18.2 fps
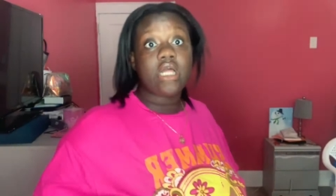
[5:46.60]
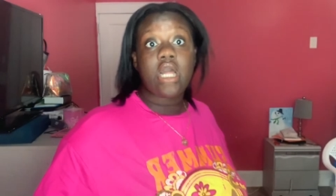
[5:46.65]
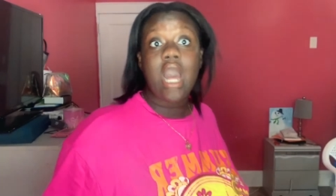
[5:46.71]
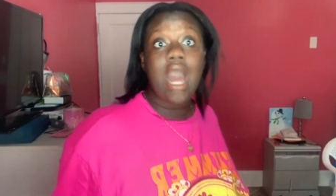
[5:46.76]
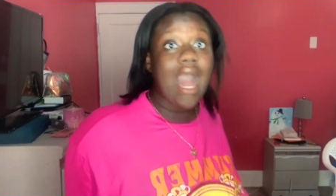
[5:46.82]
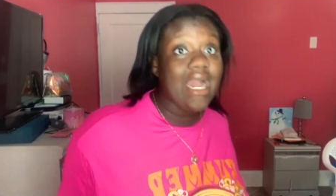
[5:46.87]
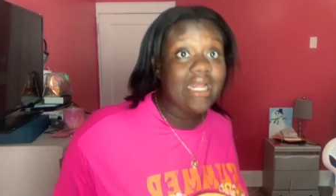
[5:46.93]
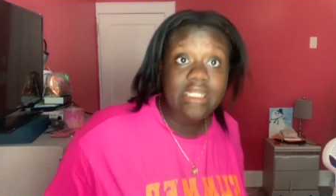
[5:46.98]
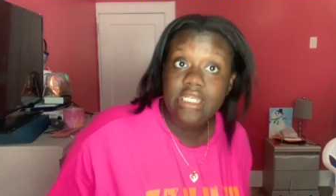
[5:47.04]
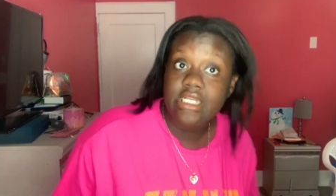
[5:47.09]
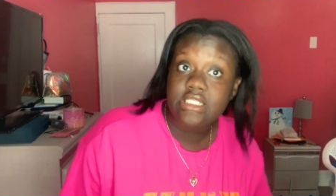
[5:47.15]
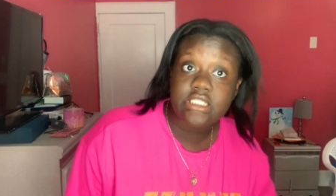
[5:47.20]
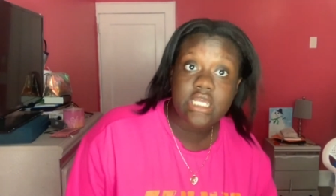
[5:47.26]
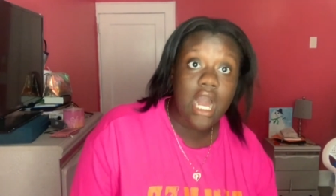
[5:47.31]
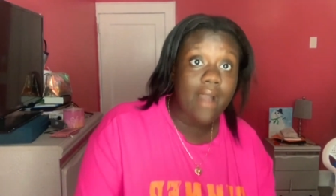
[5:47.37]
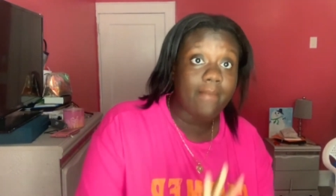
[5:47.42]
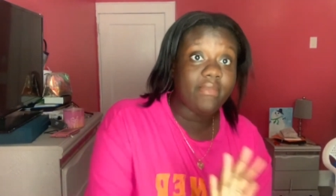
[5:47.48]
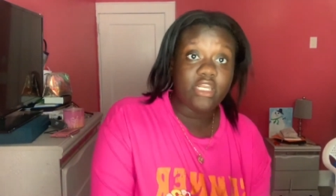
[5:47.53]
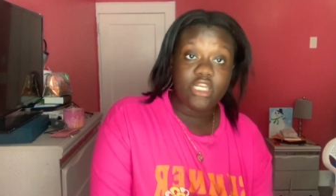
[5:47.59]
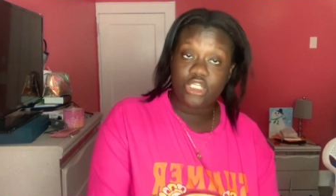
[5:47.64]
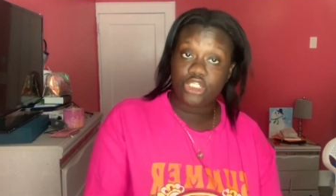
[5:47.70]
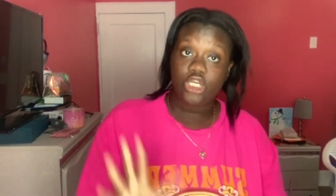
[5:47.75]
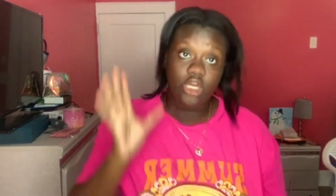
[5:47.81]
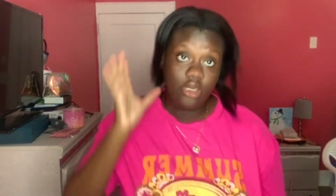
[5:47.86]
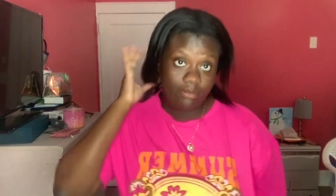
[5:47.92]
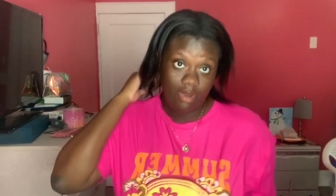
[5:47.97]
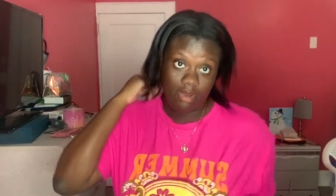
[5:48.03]
a, I need this communist
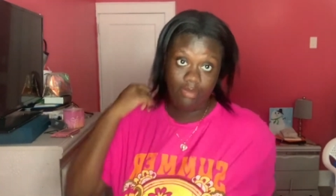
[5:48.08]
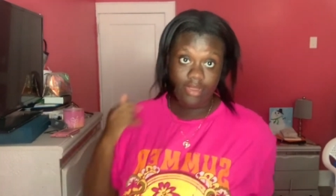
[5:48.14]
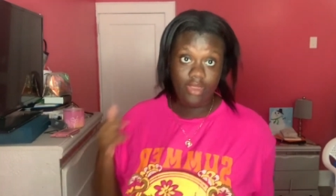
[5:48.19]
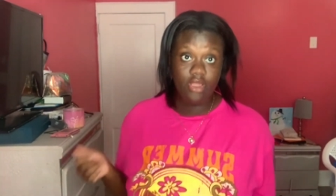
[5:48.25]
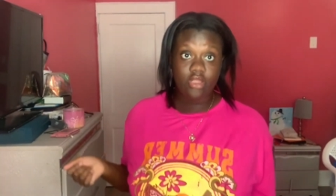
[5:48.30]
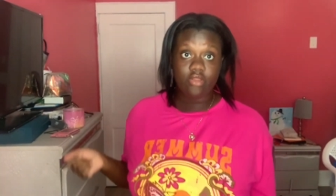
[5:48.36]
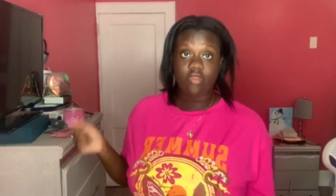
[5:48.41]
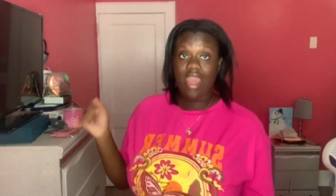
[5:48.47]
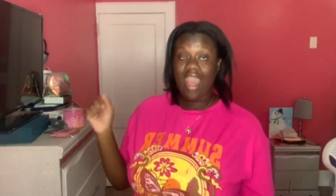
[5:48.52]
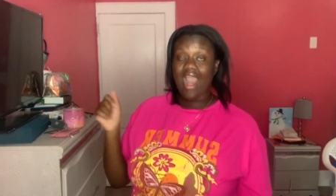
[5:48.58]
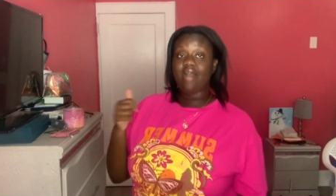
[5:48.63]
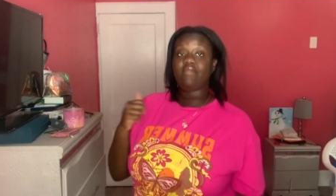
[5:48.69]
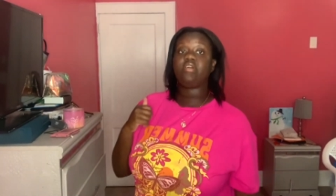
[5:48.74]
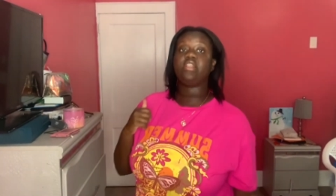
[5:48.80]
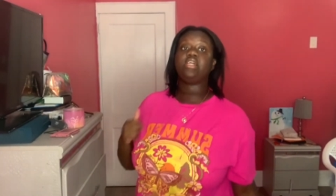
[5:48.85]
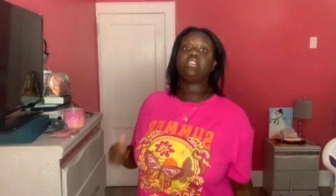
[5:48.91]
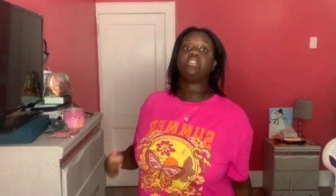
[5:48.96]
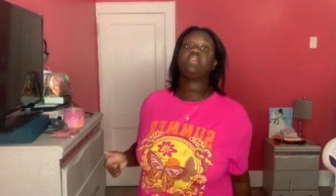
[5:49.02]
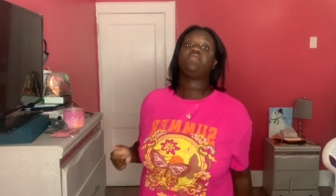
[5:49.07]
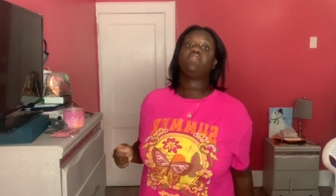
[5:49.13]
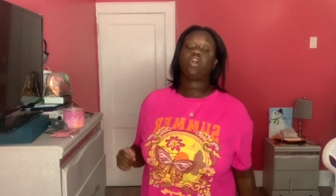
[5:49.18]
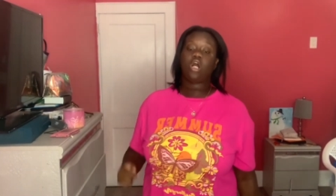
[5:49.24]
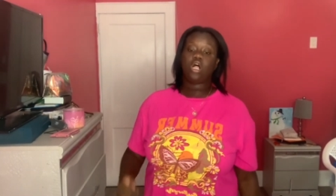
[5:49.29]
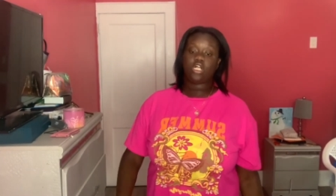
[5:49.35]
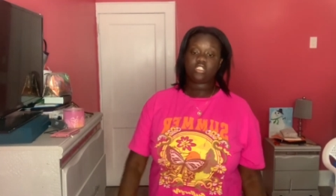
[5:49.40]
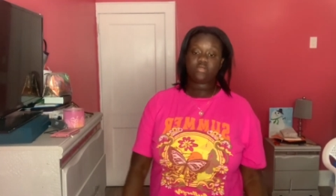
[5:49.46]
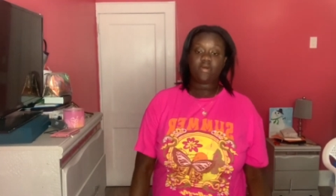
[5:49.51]
shirt, baby. They have it in different
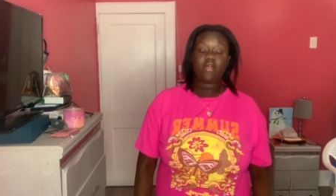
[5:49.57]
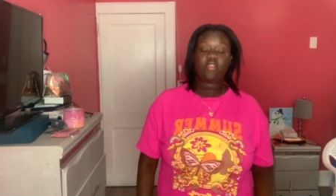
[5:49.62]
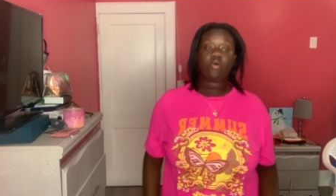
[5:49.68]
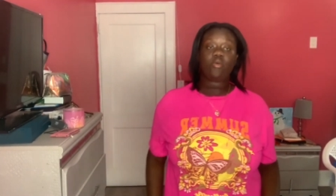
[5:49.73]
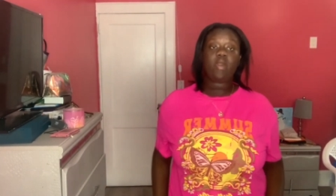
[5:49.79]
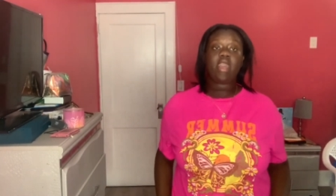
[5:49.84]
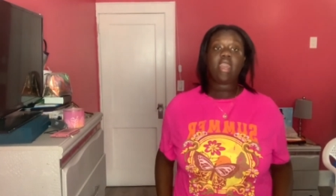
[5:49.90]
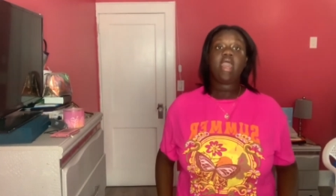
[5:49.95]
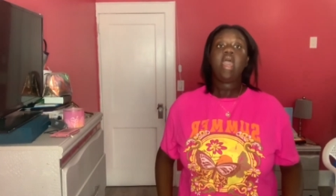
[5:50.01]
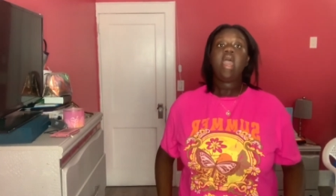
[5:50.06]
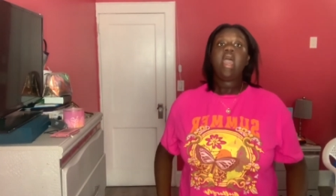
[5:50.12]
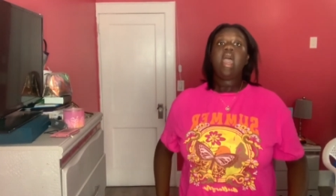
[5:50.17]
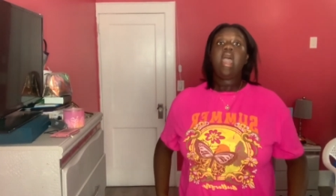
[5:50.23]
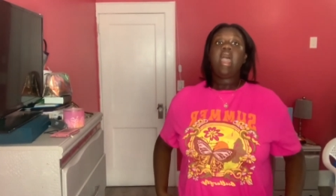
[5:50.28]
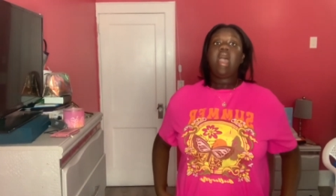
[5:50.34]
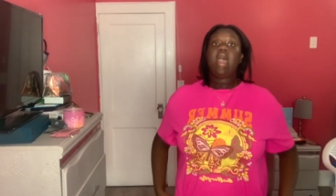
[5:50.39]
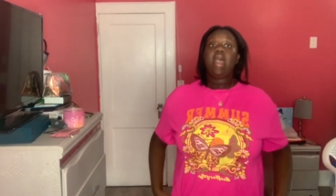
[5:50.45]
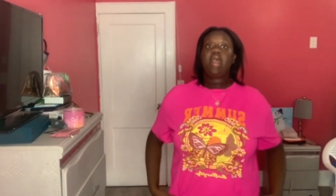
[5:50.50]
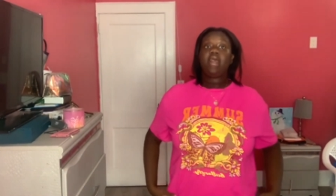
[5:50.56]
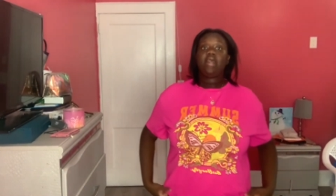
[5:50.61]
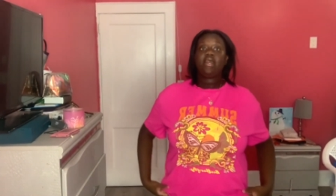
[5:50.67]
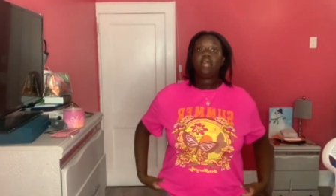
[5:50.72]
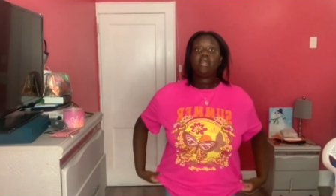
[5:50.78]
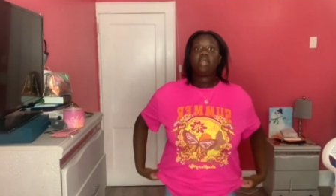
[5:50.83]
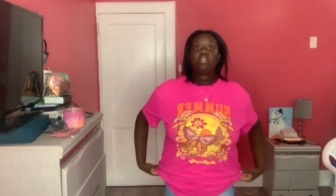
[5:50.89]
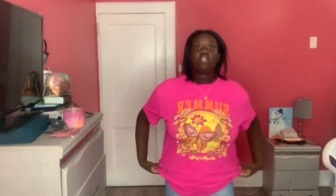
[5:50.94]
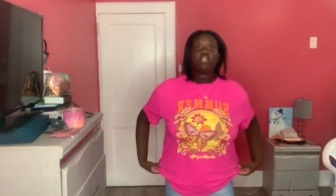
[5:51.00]
colors, by the way.
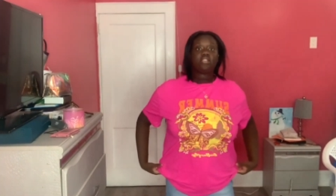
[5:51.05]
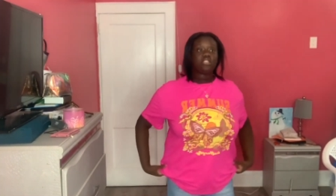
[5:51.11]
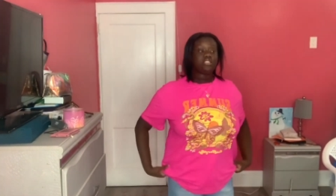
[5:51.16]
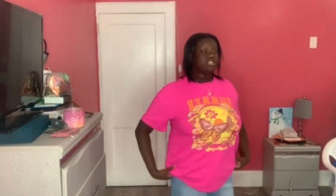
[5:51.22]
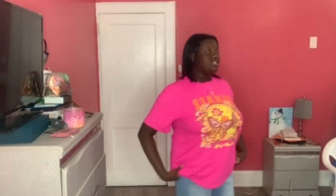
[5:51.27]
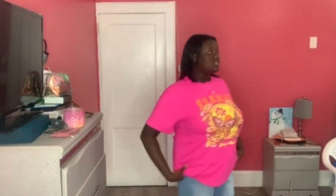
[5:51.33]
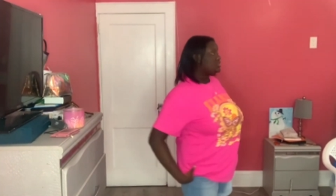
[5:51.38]
And this is